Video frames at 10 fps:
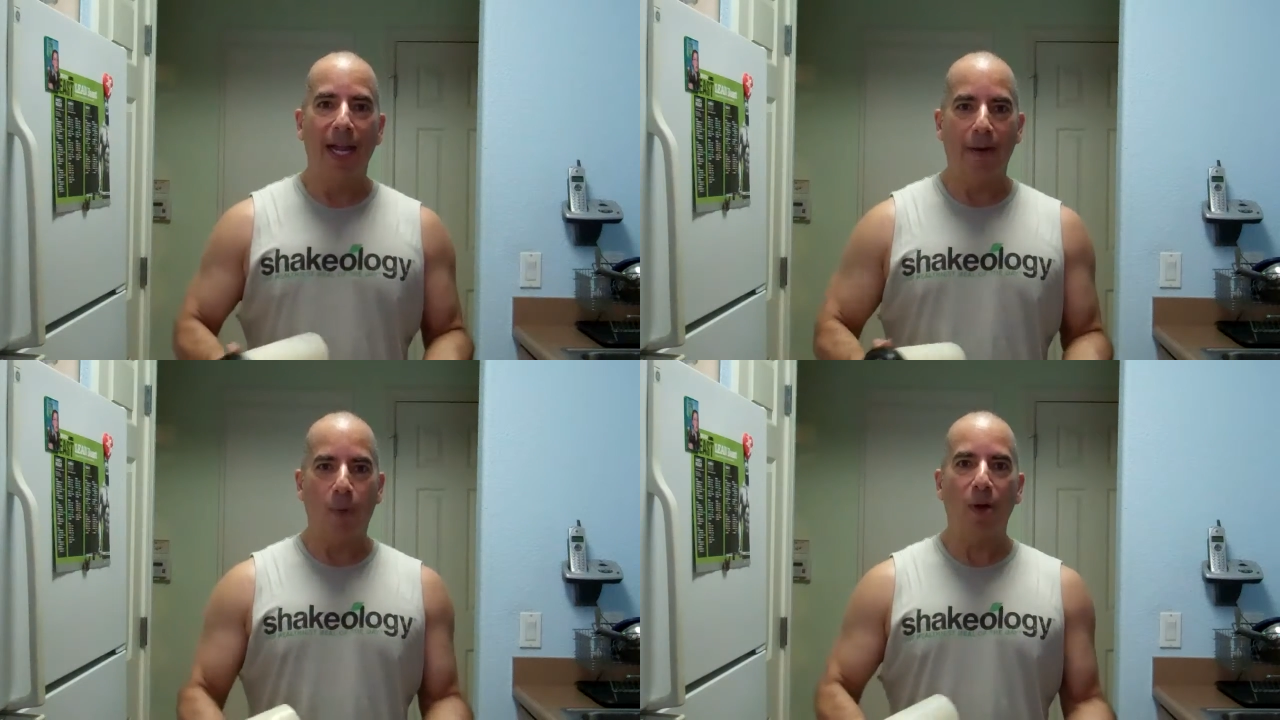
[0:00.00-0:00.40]

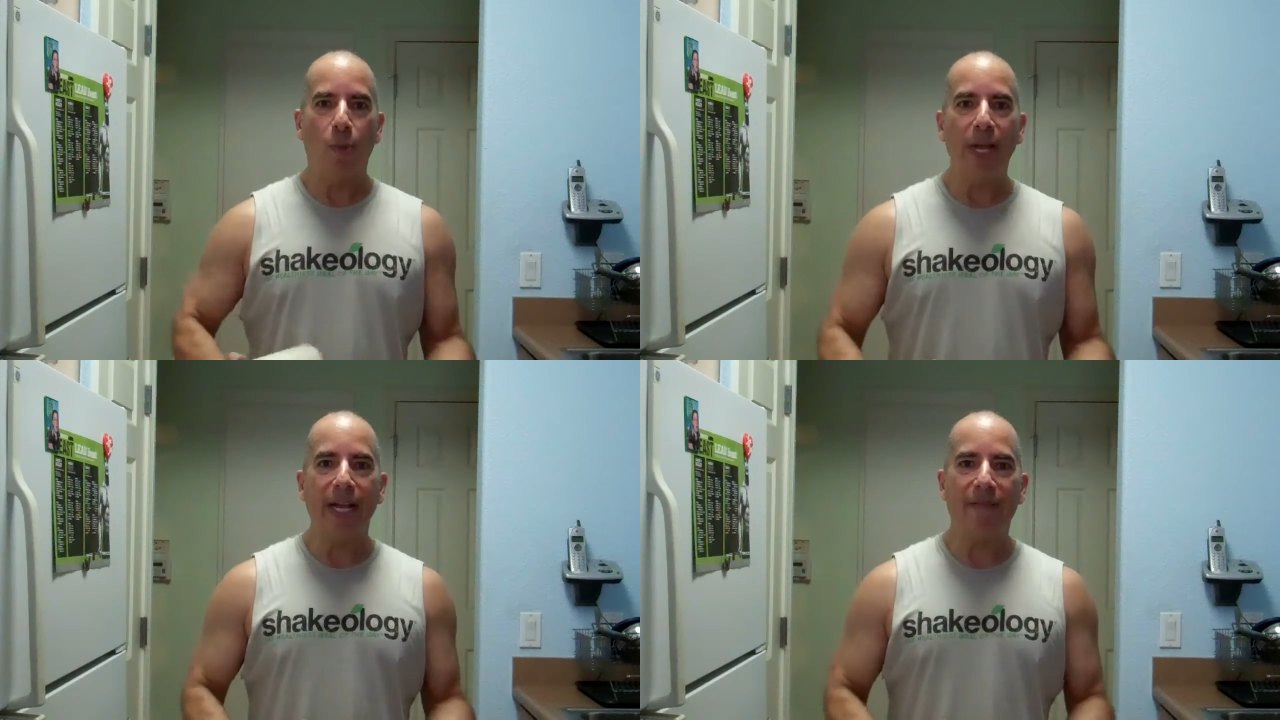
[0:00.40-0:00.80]
in one
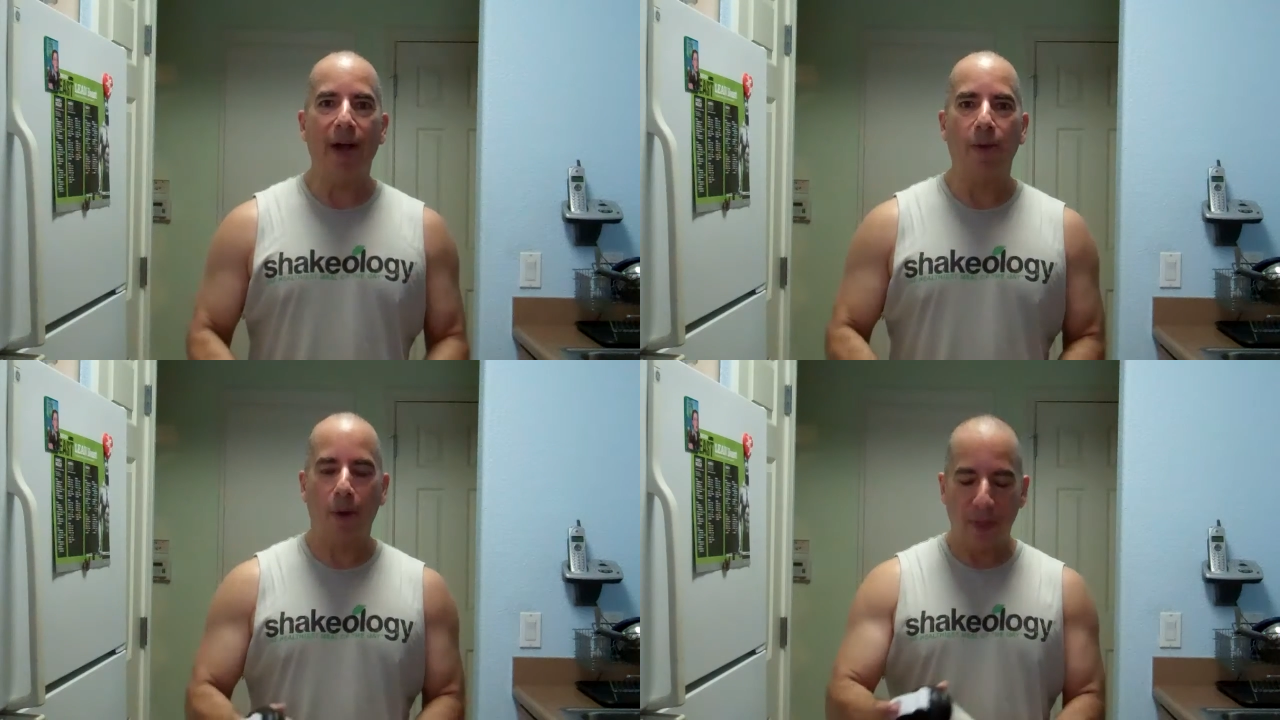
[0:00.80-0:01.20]
week I've
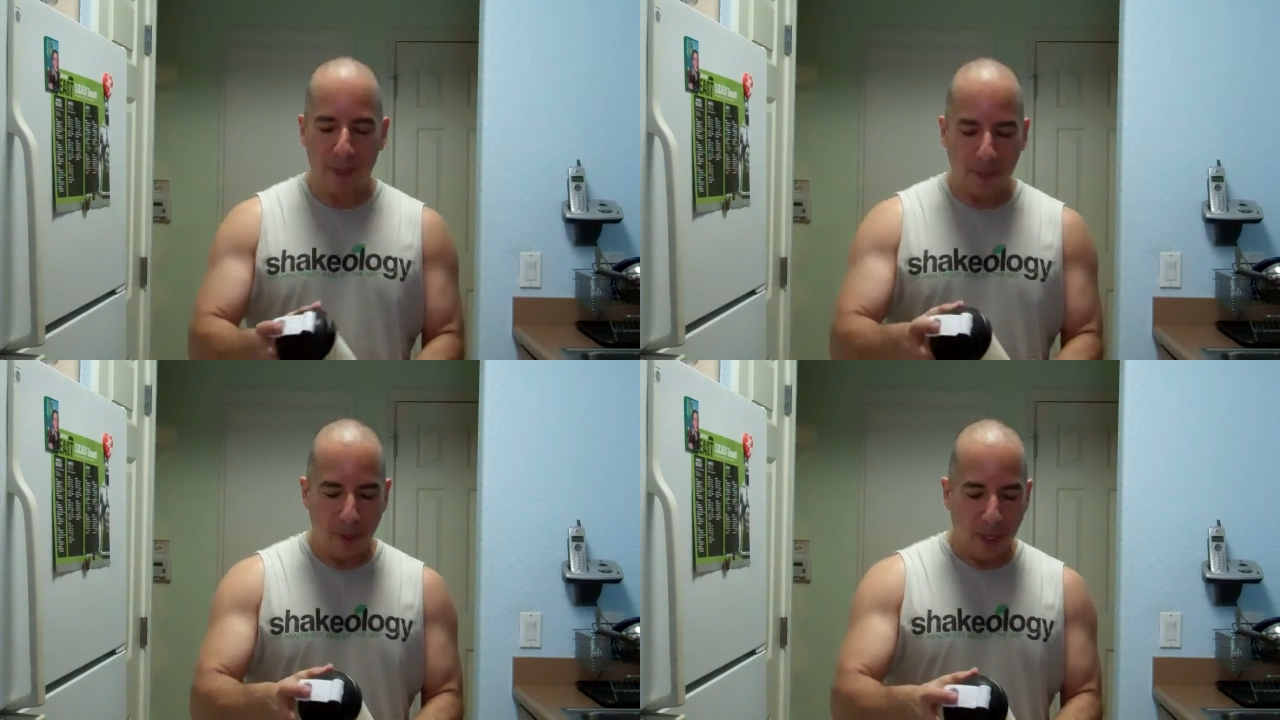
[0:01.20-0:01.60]
outgrown
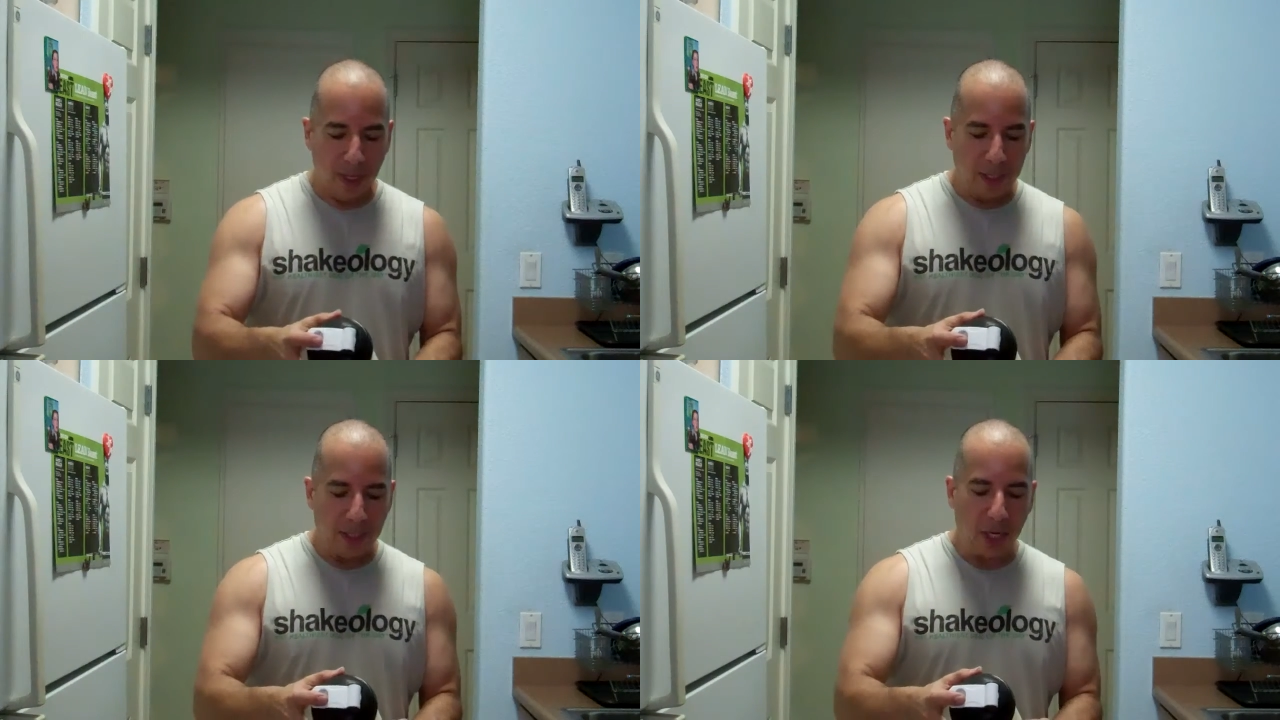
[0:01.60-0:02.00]
them.
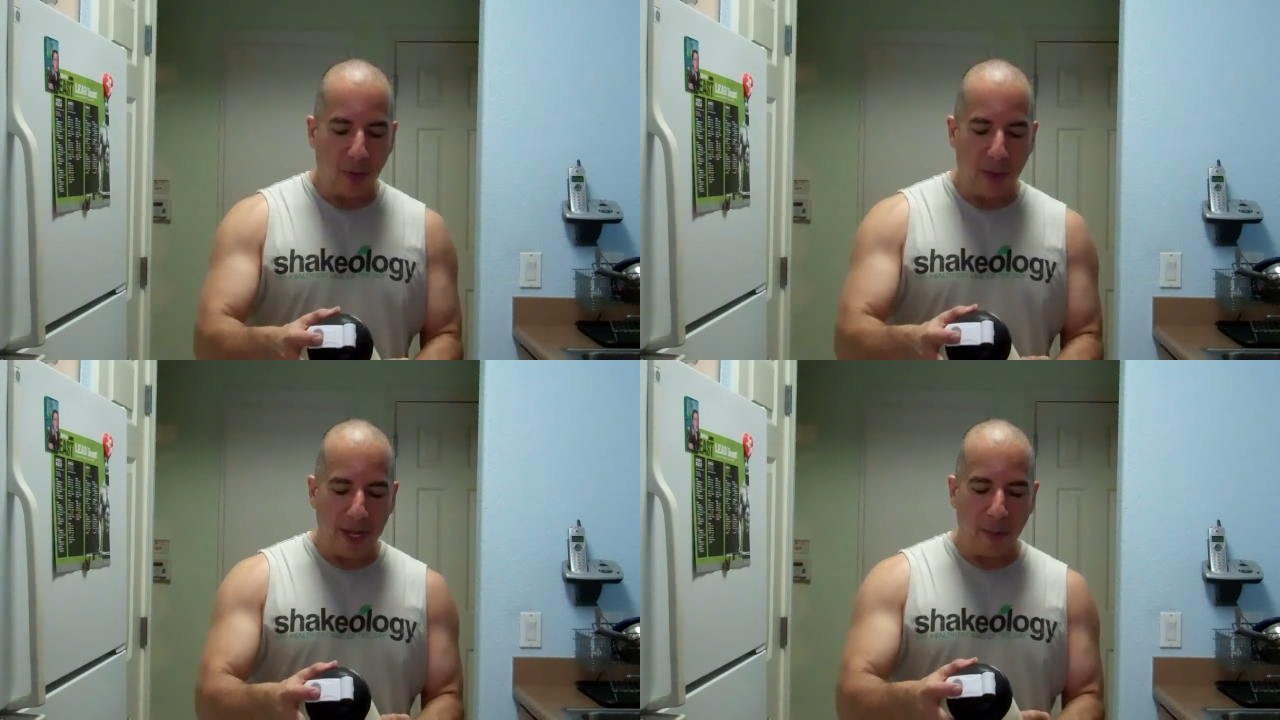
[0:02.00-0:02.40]

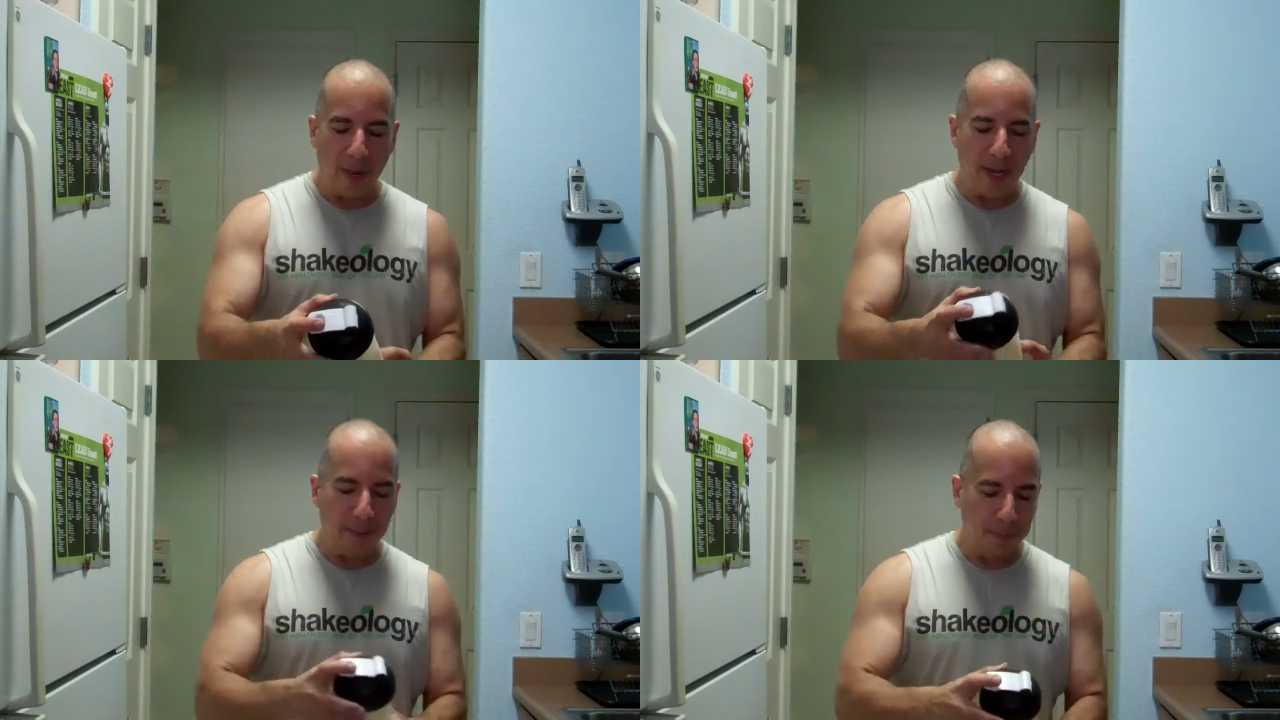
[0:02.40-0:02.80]
So
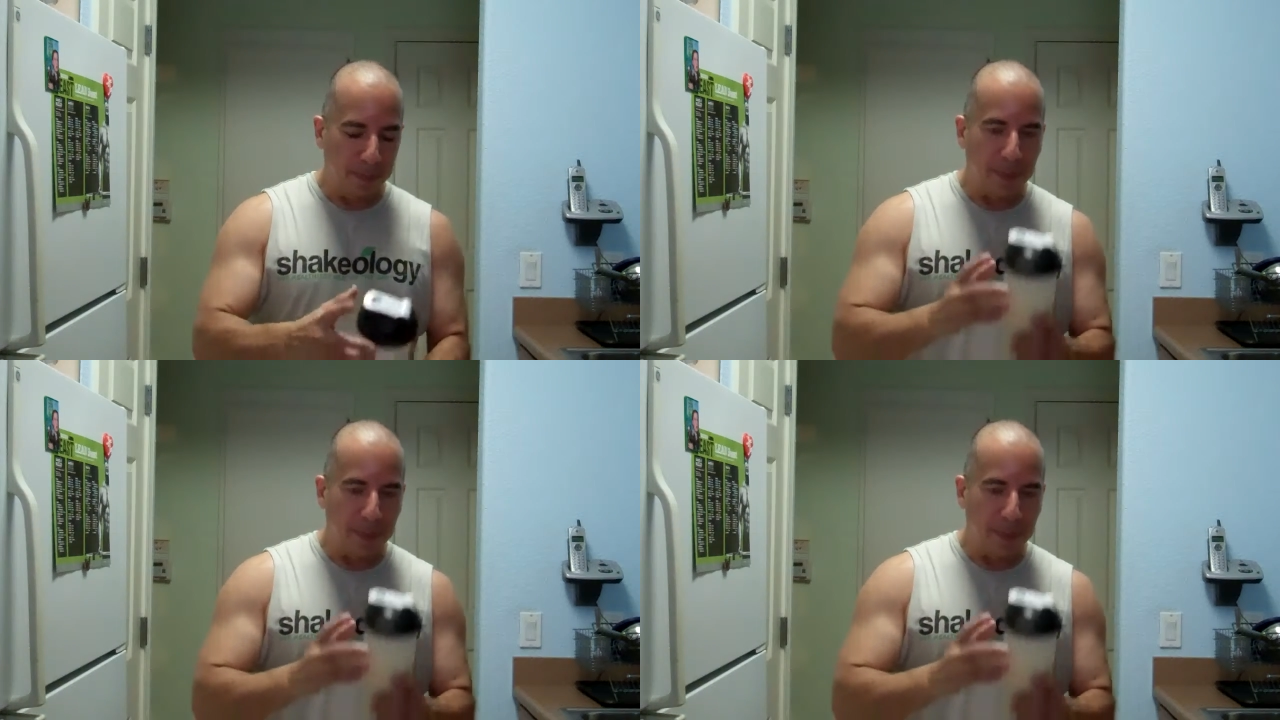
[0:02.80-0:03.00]
anyway,